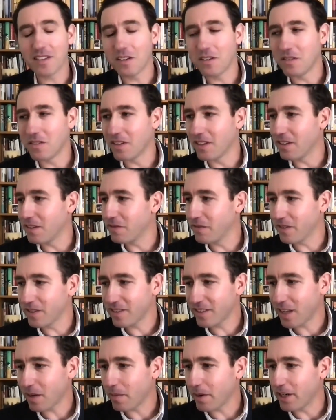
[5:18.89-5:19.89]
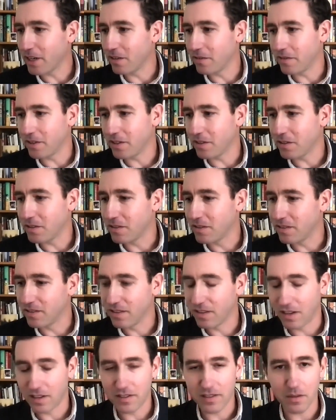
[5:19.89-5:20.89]
so the first time I interviewed
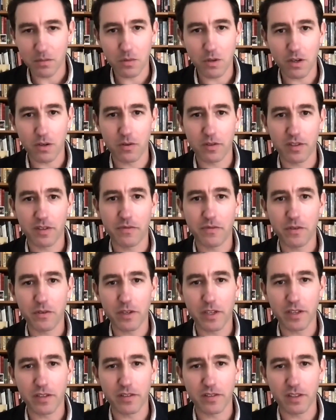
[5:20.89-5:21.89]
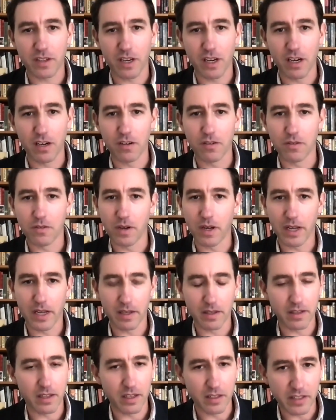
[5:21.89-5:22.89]
Tim Cook was a few years ago
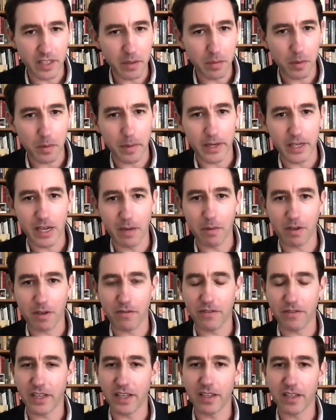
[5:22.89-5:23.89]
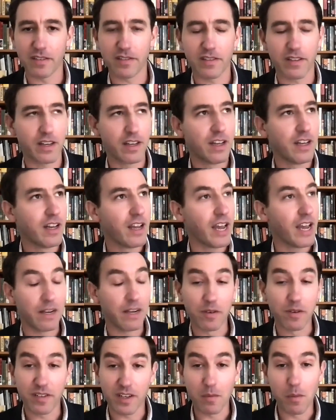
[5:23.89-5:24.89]
in the deeper pandemic phase. And
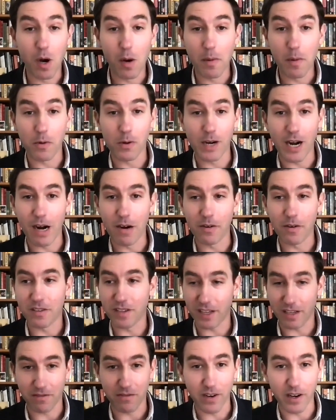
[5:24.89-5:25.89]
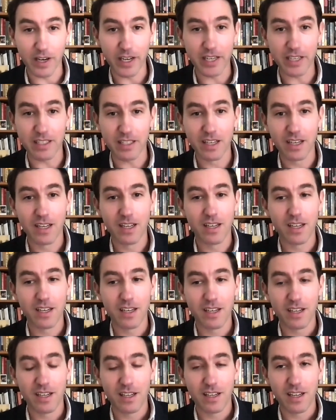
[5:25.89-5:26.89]
it was at a moment where I was like very,
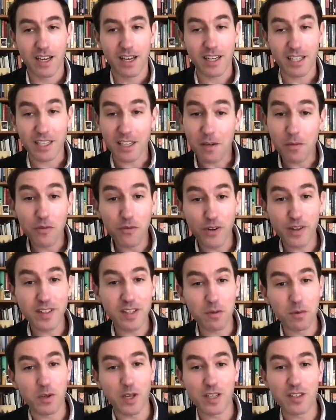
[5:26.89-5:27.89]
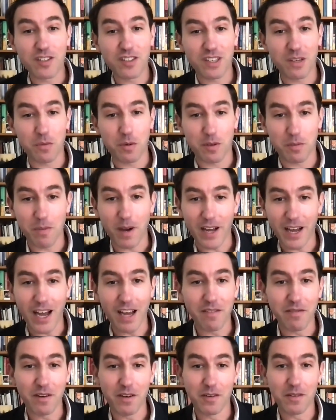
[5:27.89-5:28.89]
the conflicted relationship with my
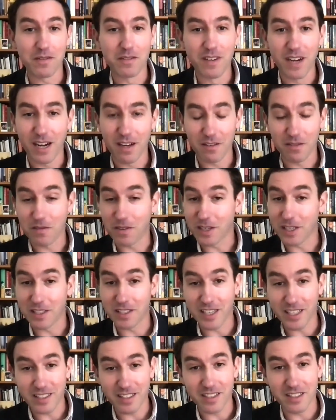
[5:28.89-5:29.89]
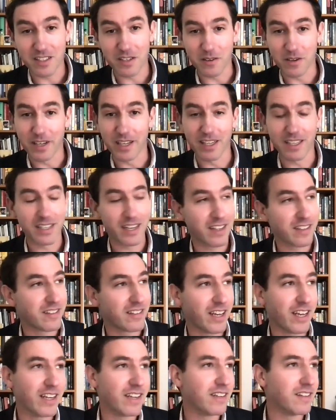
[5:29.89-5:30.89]
iPhone. I was very addicted to it. And I
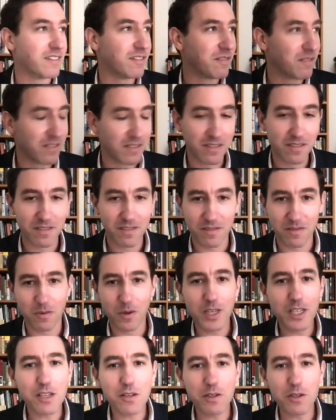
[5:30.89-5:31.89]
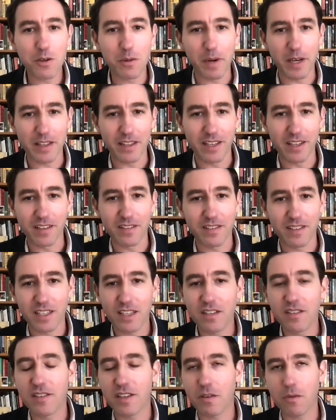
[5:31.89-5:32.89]
said, What do you do about this? And
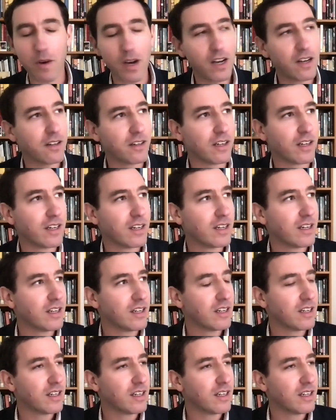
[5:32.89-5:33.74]
he was like, Well,